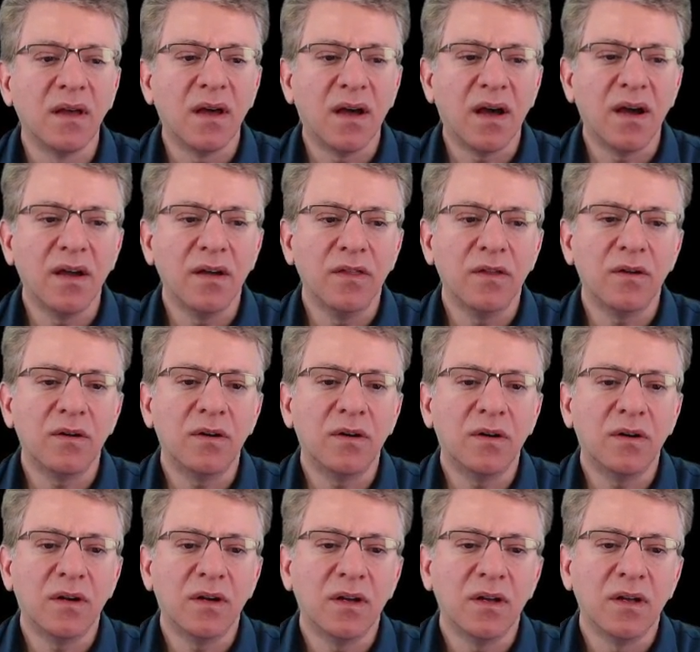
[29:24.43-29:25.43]

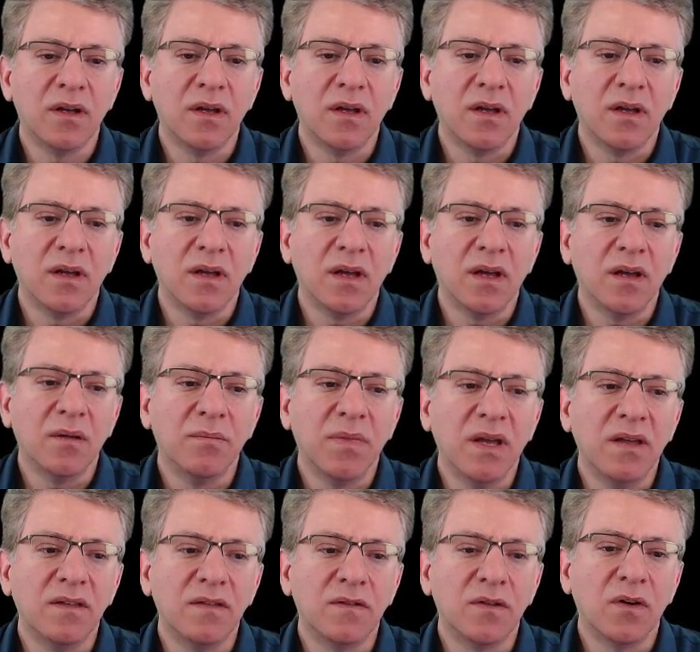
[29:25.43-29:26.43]
either
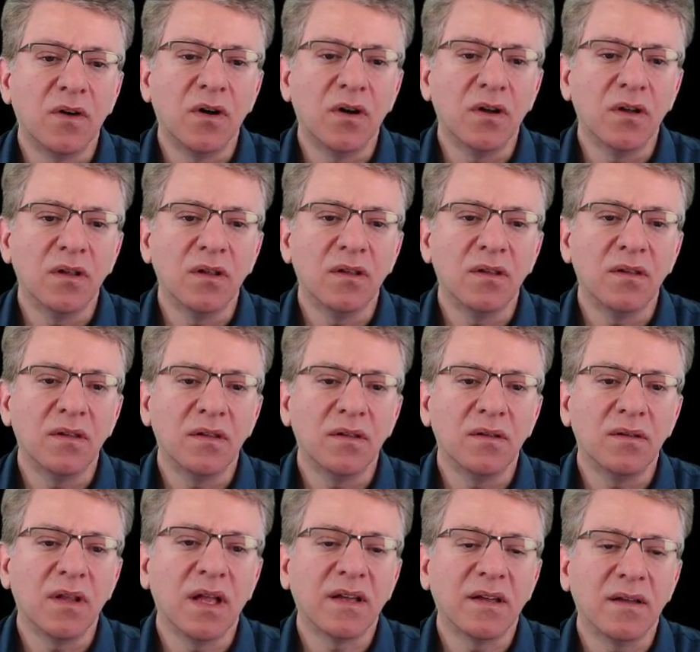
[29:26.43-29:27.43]
based on
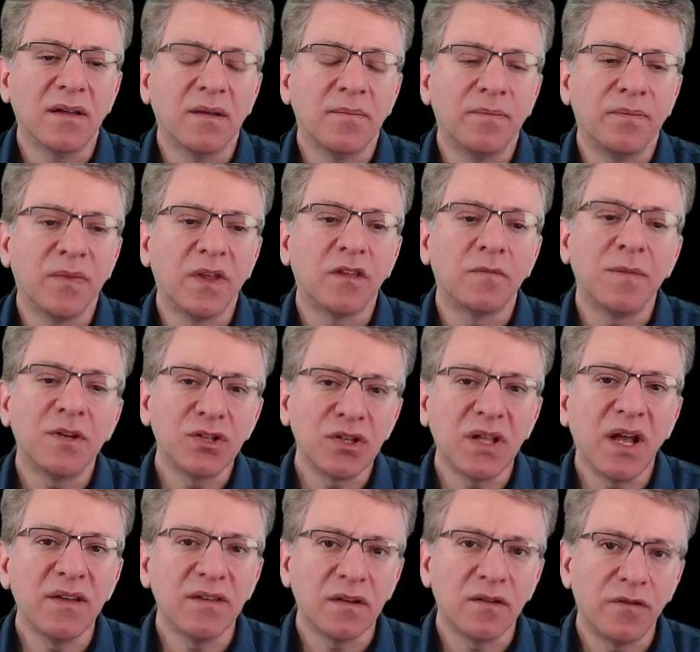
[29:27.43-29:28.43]

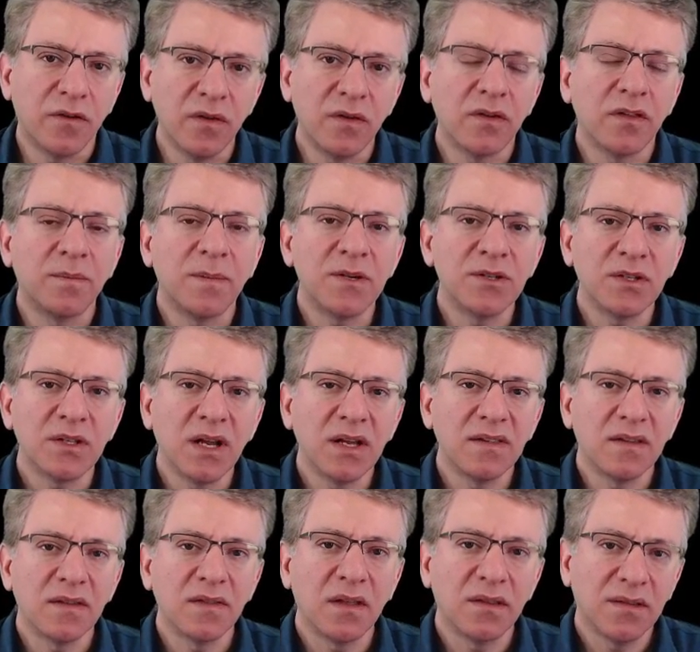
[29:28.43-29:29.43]
further
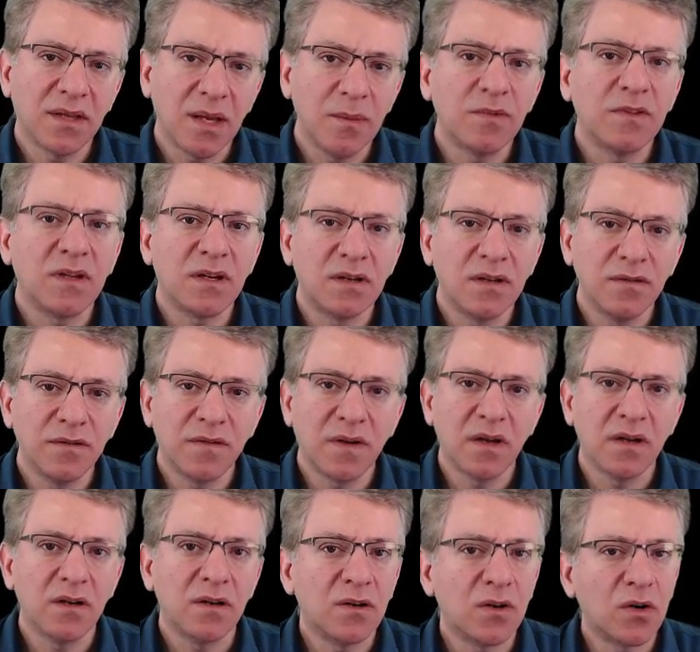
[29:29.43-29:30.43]
specializing the types that are in
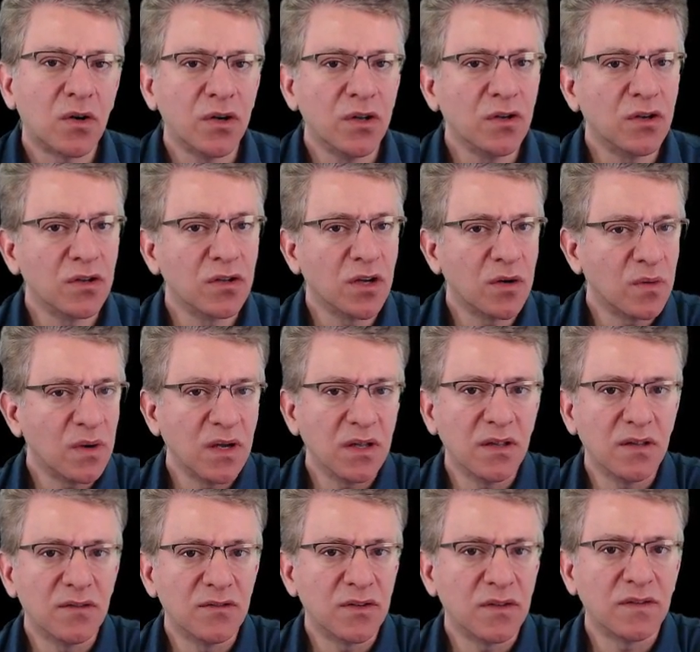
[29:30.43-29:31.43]
FHIR, or you could go
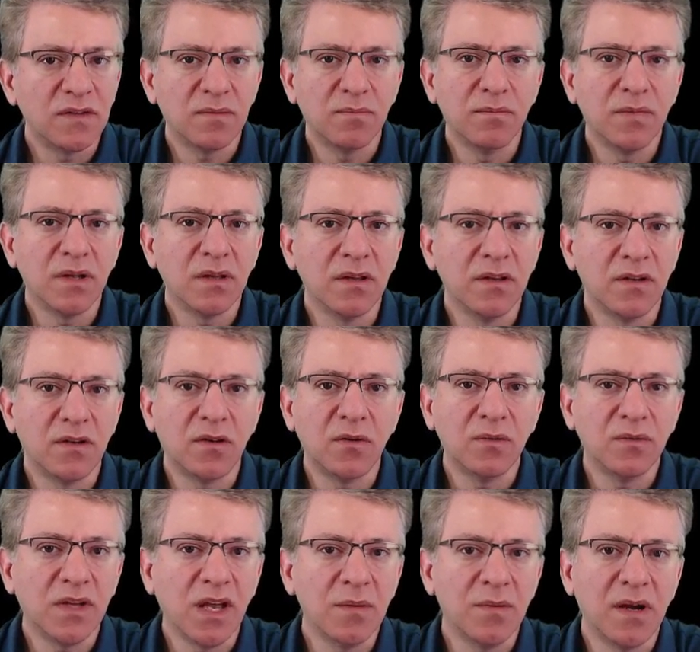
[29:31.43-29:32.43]
on and just build your
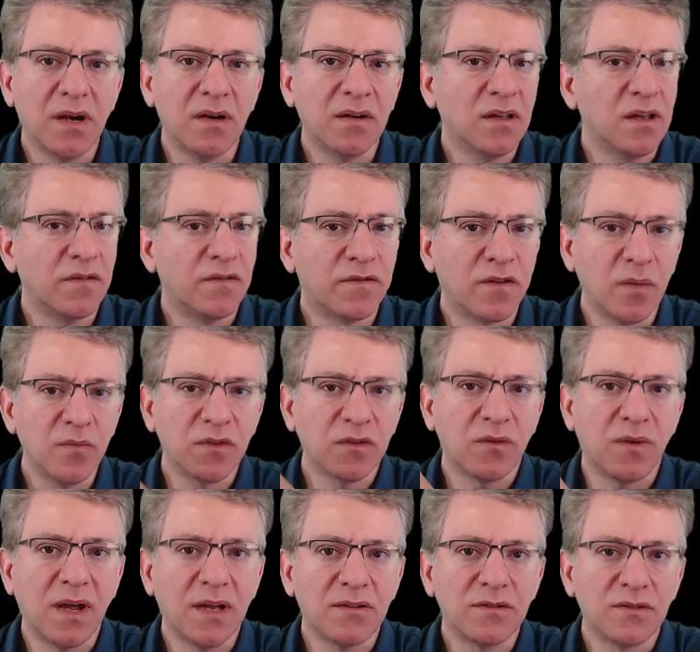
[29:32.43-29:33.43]
own type hierarchy from
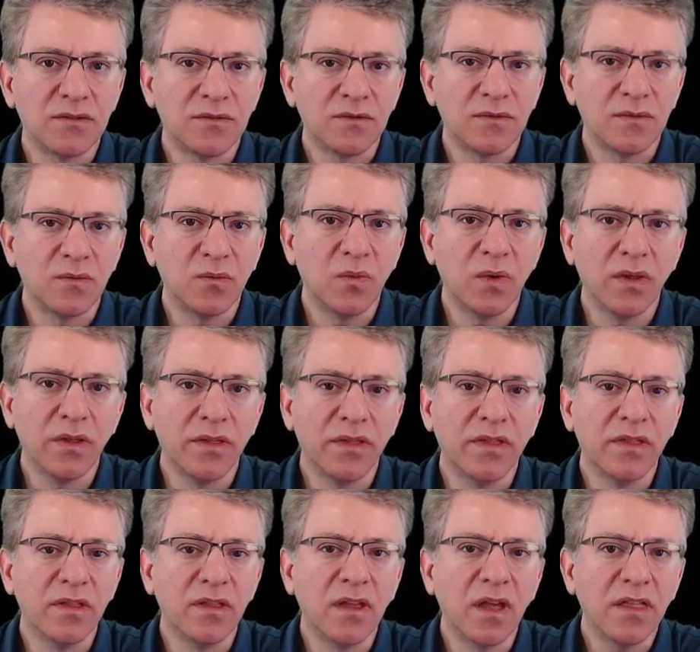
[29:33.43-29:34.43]
scratch with
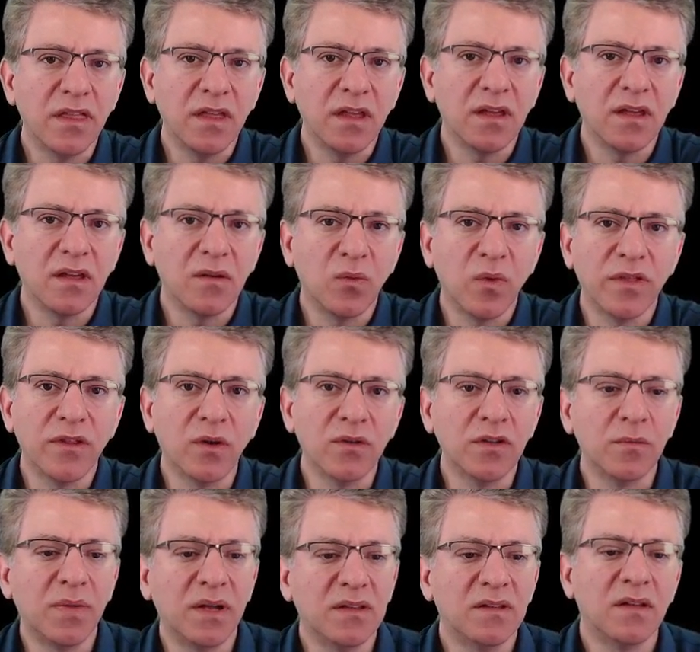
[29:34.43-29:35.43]
no
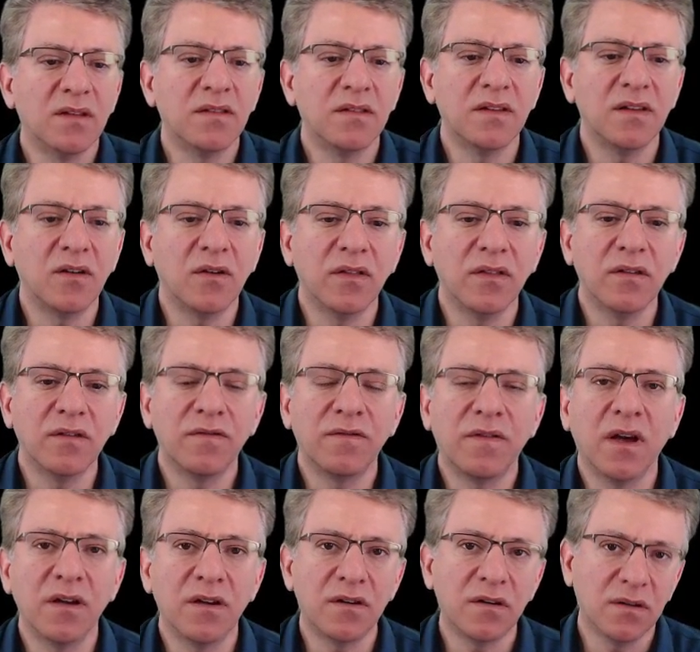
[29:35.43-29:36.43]
dependency on the
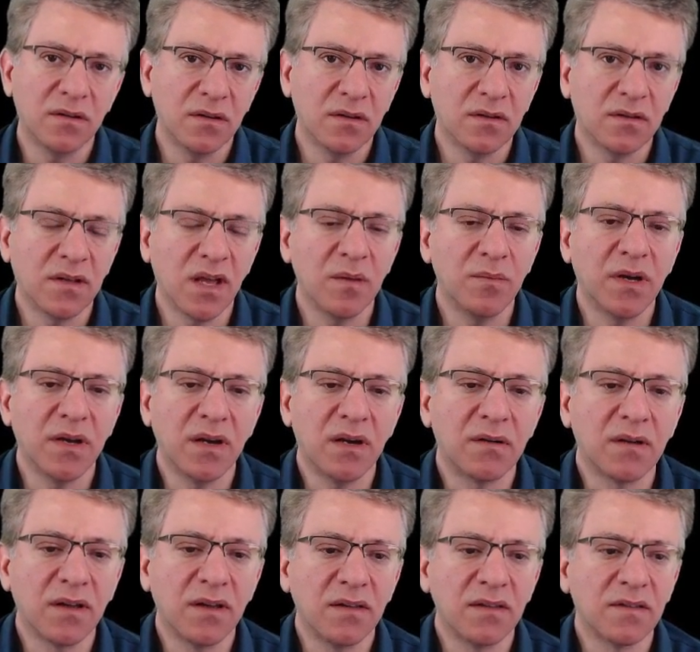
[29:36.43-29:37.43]
FHIR type
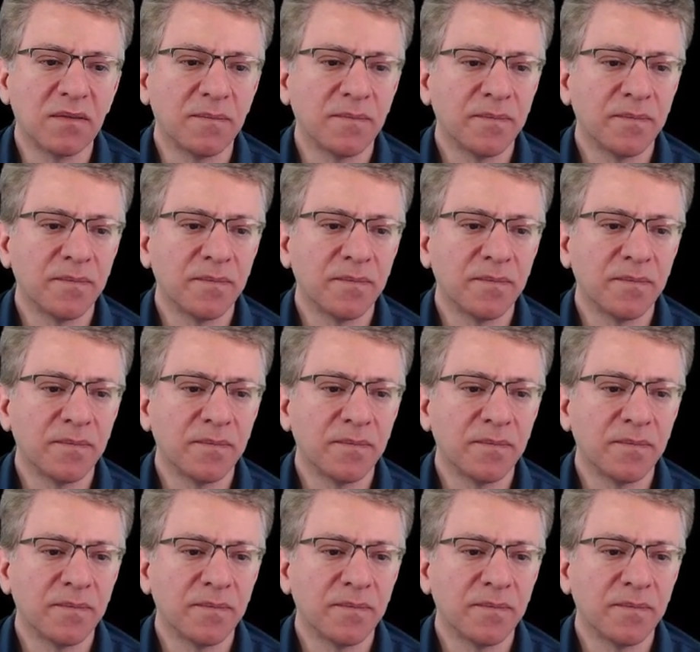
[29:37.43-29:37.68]
hierarchies.